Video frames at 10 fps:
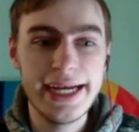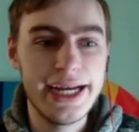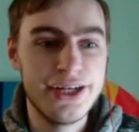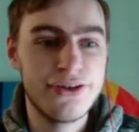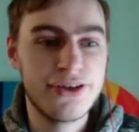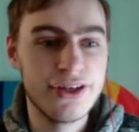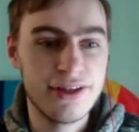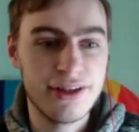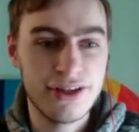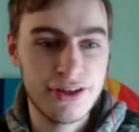And you
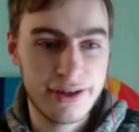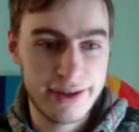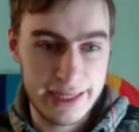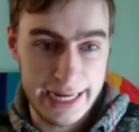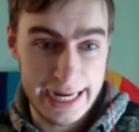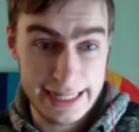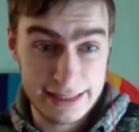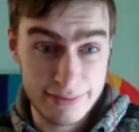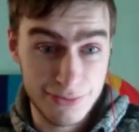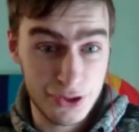could look at
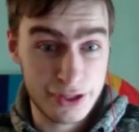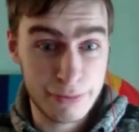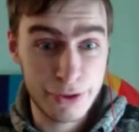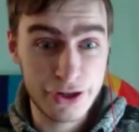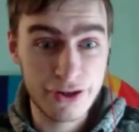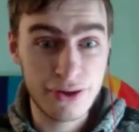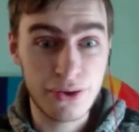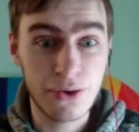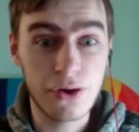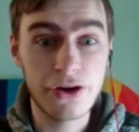them with a computer
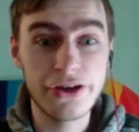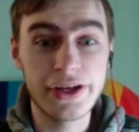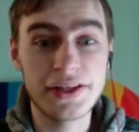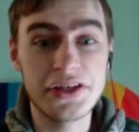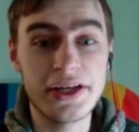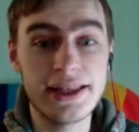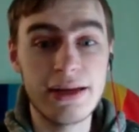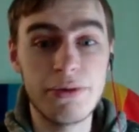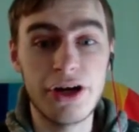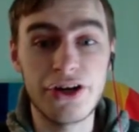or you can look at
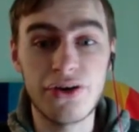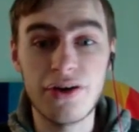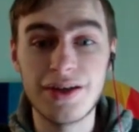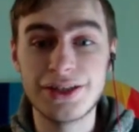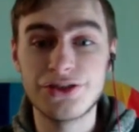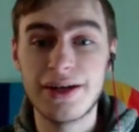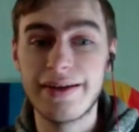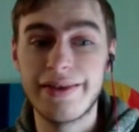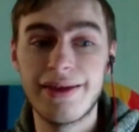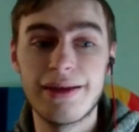them on your own and try to
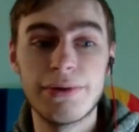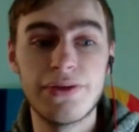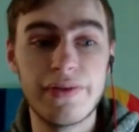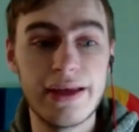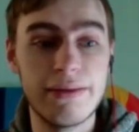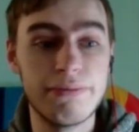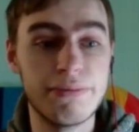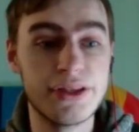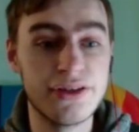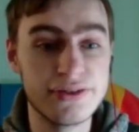think about them.
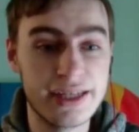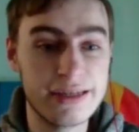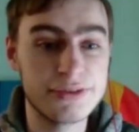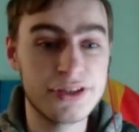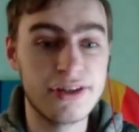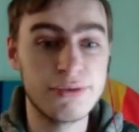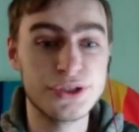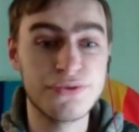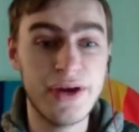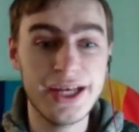But those games are the
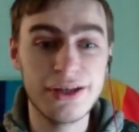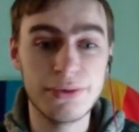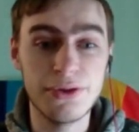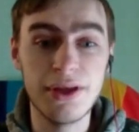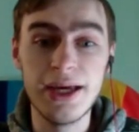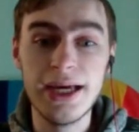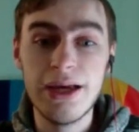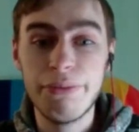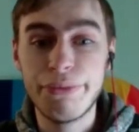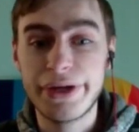most valuable
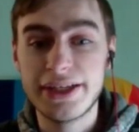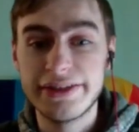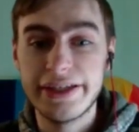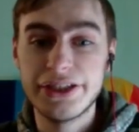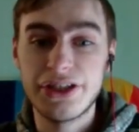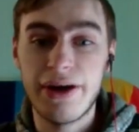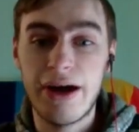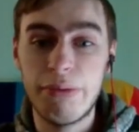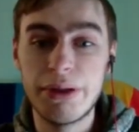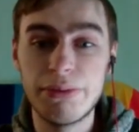because they show
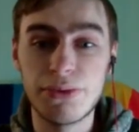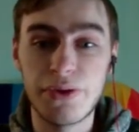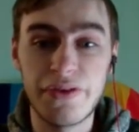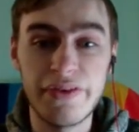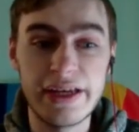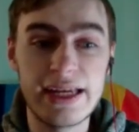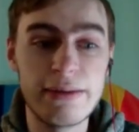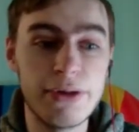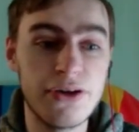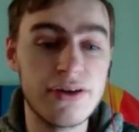how people were thinking
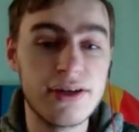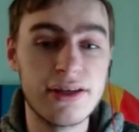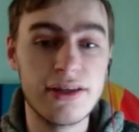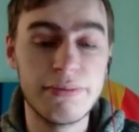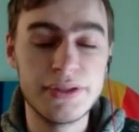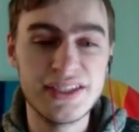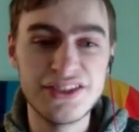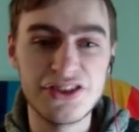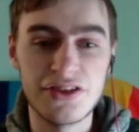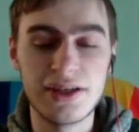about the
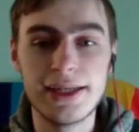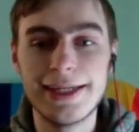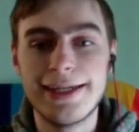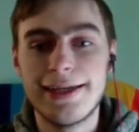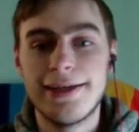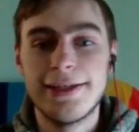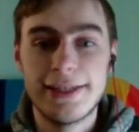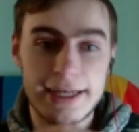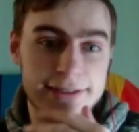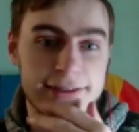position.
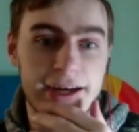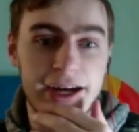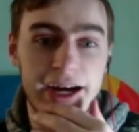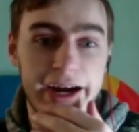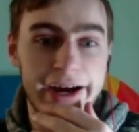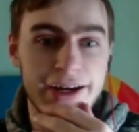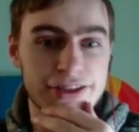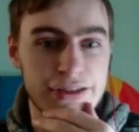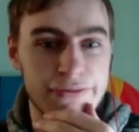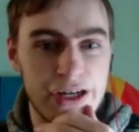Yes, I
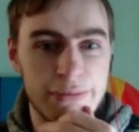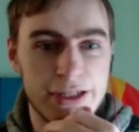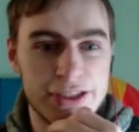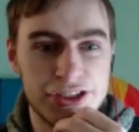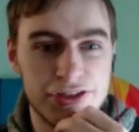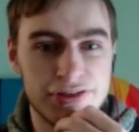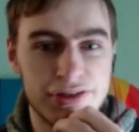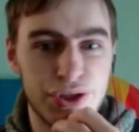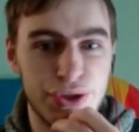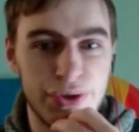also very much
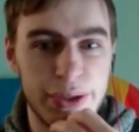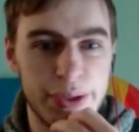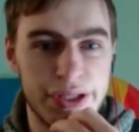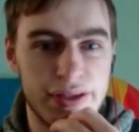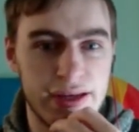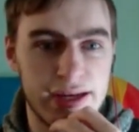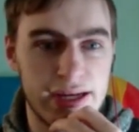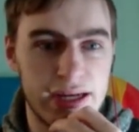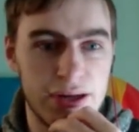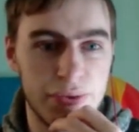so agree with
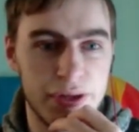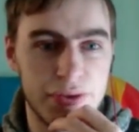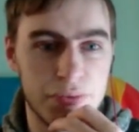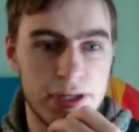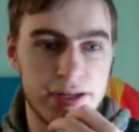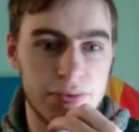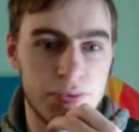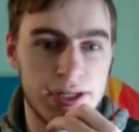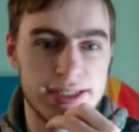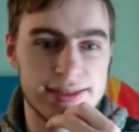
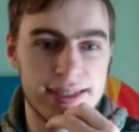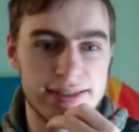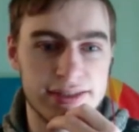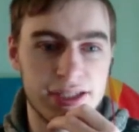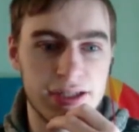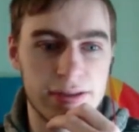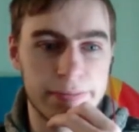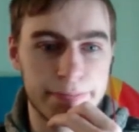what he says here.